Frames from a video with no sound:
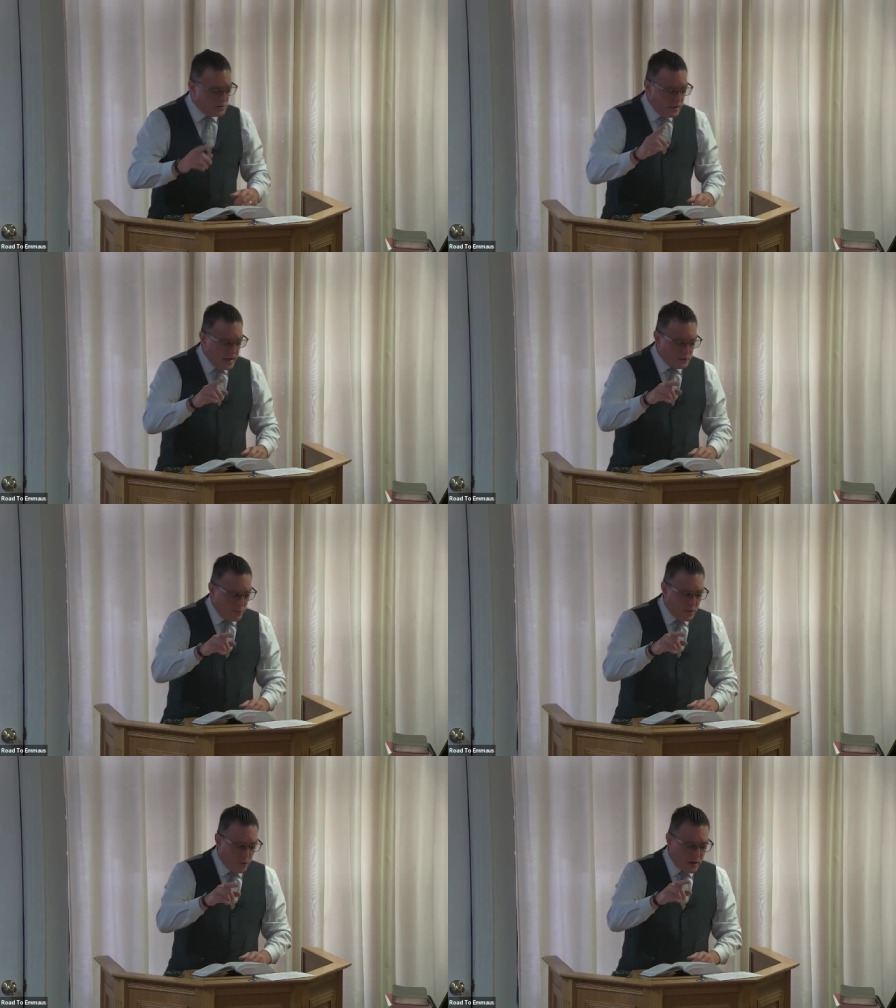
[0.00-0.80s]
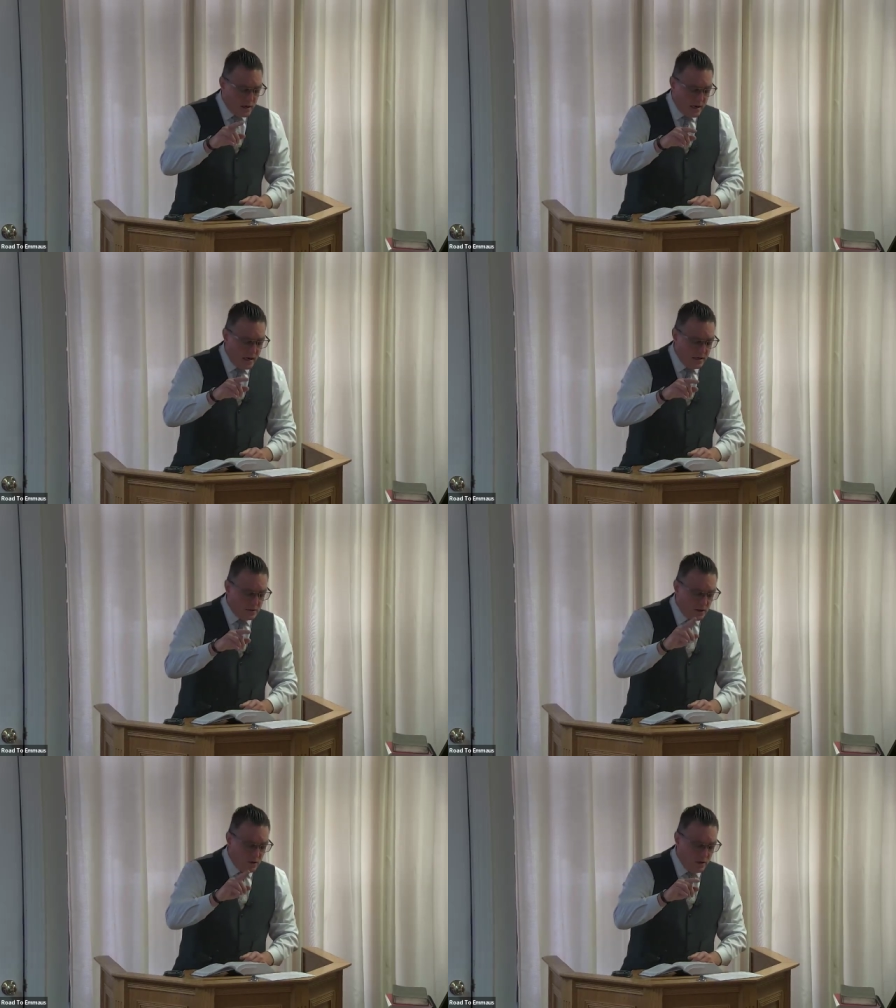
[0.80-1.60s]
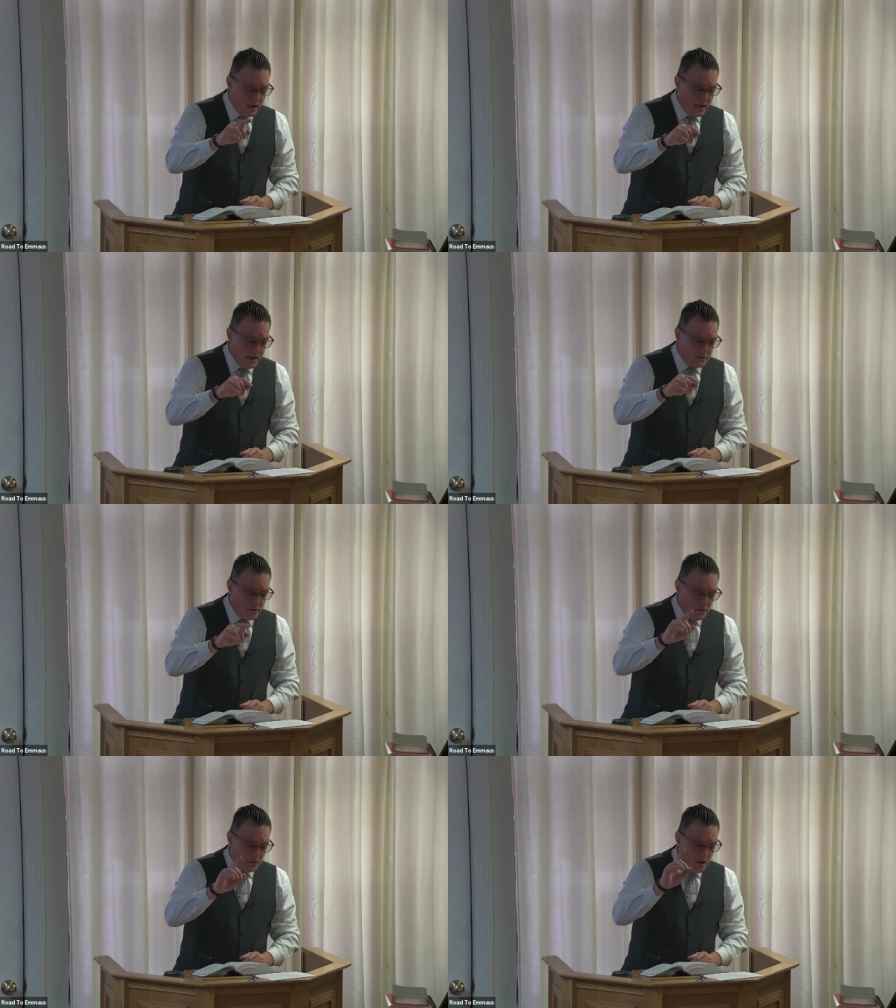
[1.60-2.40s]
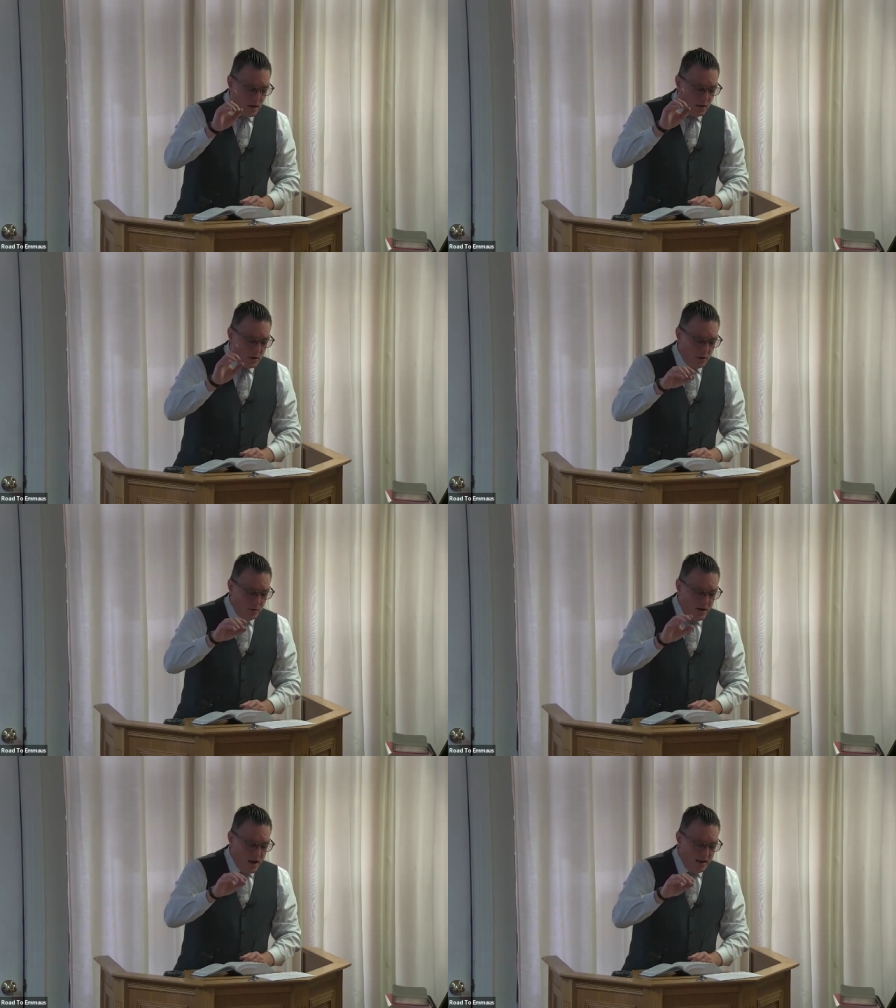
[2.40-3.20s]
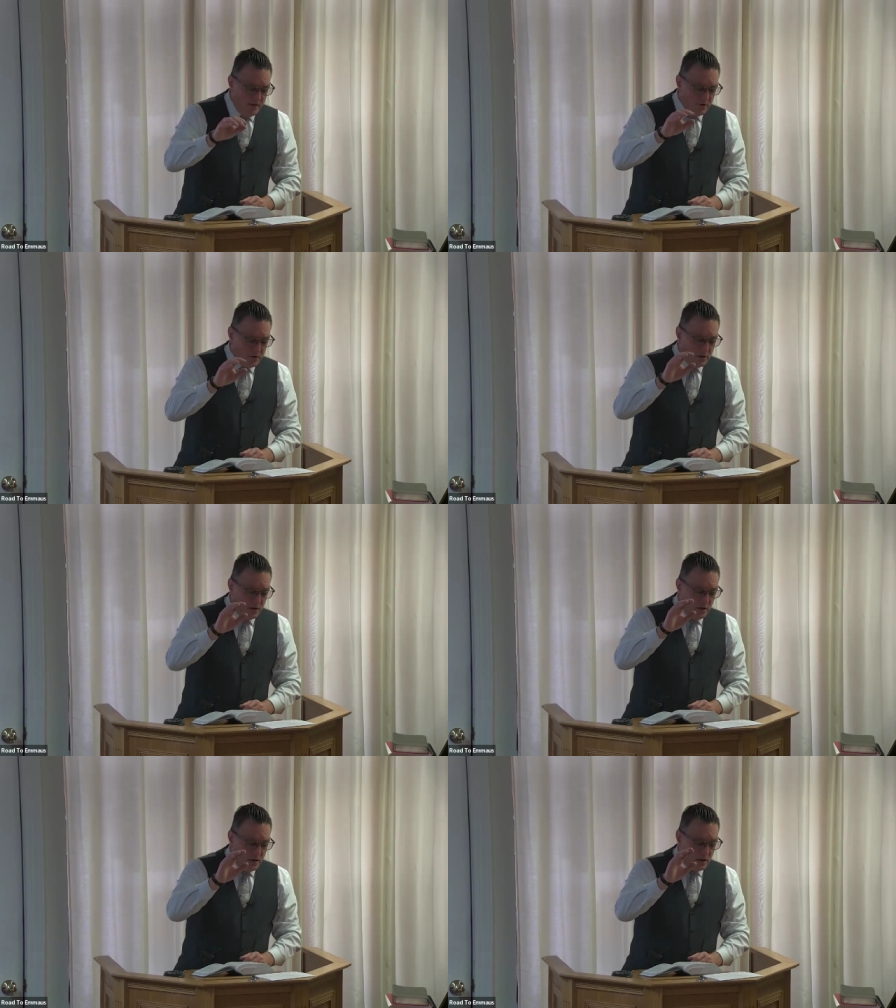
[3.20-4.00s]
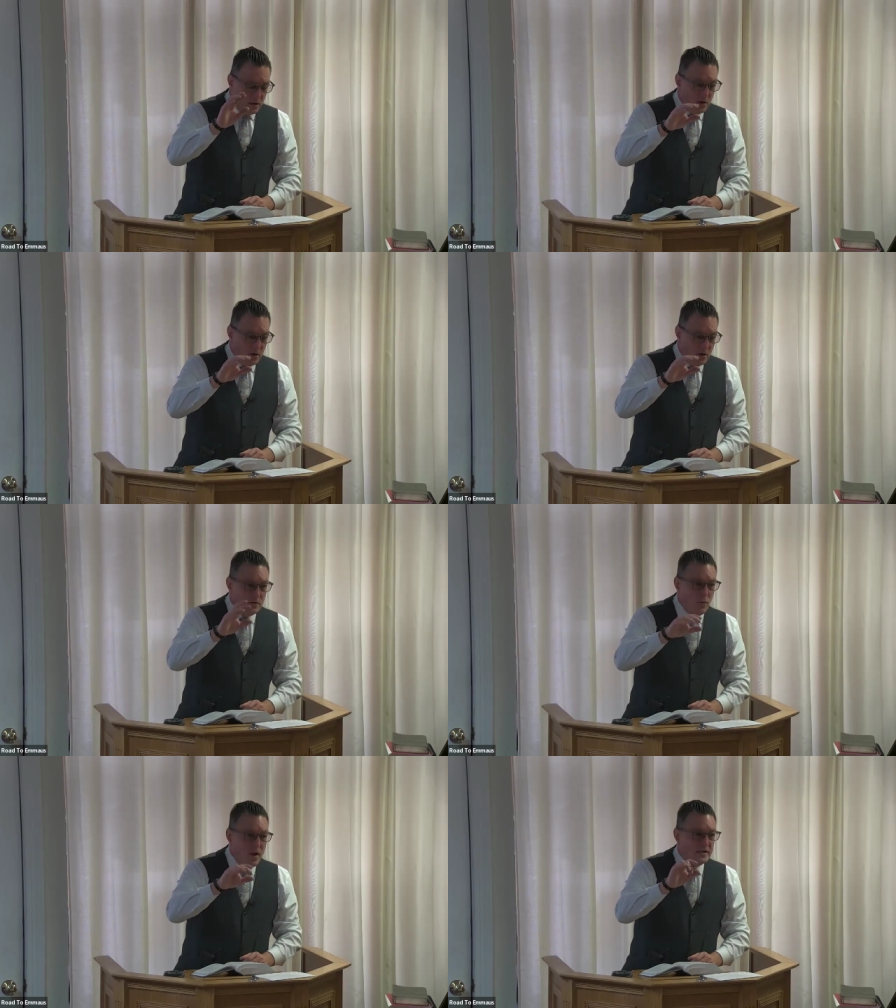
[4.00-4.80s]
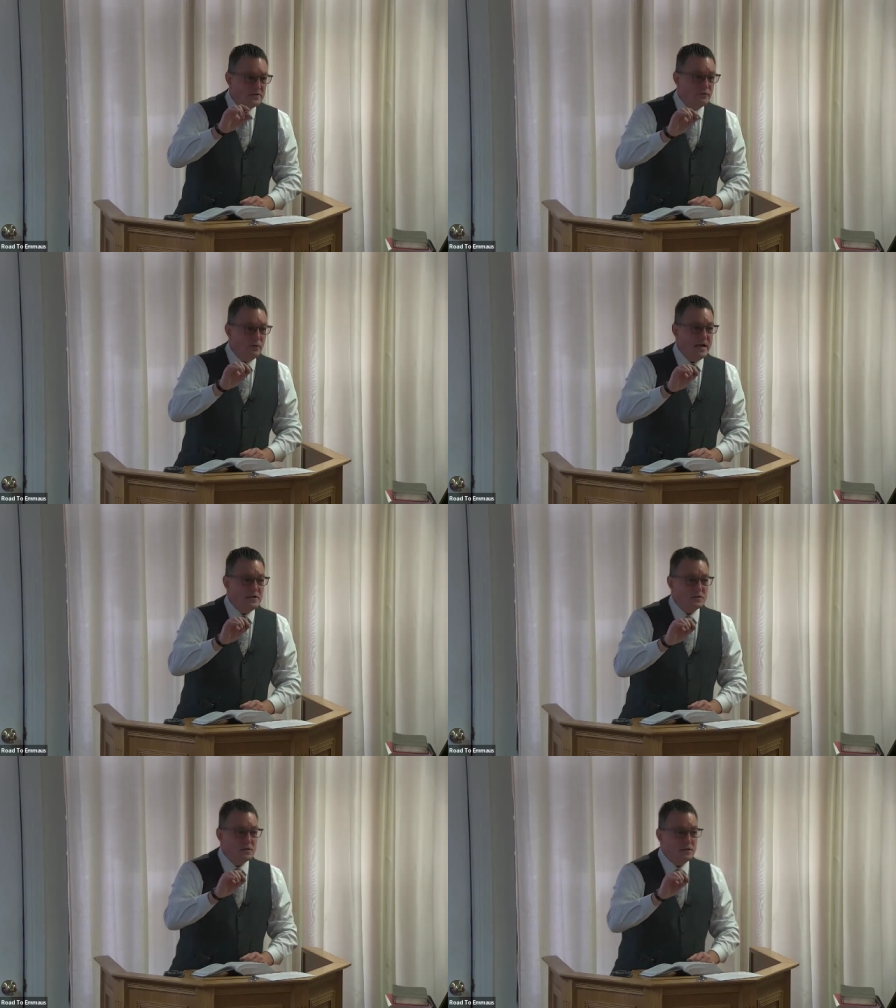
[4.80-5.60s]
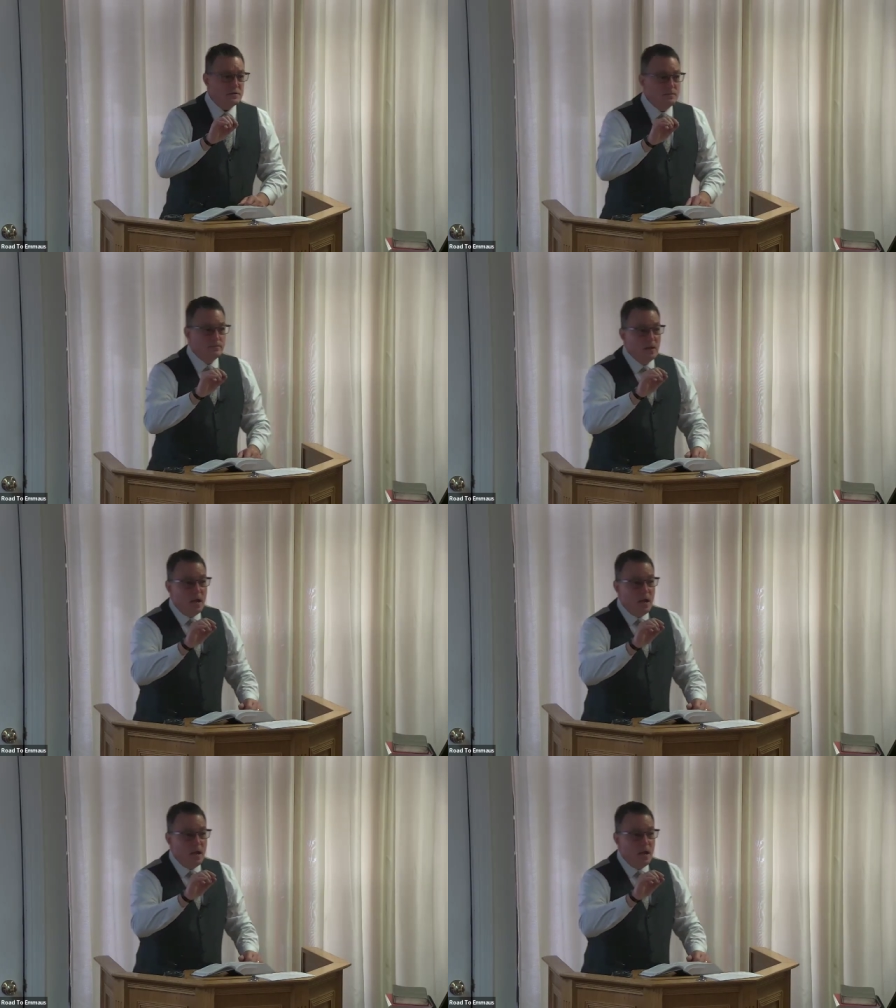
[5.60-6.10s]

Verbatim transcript: So next week we're going to get in, going to get into good behavior learning the ways of righteousness.